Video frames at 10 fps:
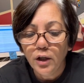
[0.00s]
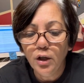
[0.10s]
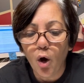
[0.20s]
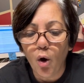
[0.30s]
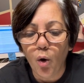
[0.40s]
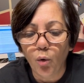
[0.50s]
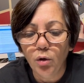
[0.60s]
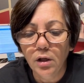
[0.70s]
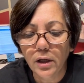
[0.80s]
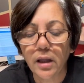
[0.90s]
Yo,
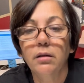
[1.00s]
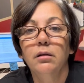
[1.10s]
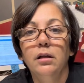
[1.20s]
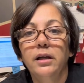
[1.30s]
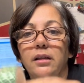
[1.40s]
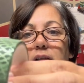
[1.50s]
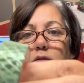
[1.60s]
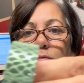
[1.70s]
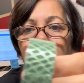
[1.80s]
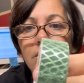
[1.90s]
look at look at
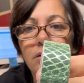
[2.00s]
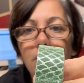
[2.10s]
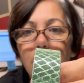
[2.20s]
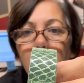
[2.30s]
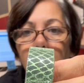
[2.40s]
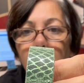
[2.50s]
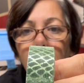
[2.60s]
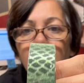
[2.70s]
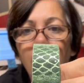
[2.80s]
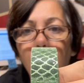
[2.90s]
this one.
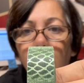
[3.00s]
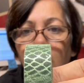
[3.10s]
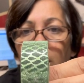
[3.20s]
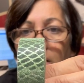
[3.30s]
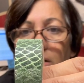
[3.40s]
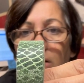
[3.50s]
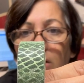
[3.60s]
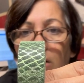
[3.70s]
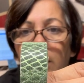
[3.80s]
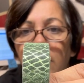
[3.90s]

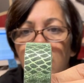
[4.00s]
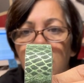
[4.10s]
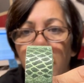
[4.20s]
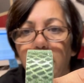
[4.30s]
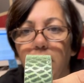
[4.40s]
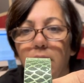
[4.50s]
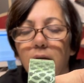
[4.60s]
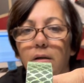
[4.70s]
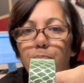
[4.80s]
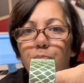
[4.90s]
Oh, it looks like
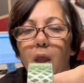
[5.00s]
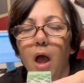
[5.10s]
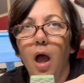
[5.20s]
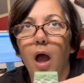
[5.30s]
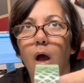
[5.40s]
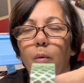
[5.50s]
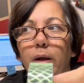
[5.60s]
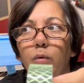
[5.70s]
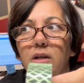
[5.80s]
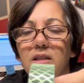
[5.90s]
um
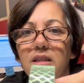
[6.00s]
wait, what is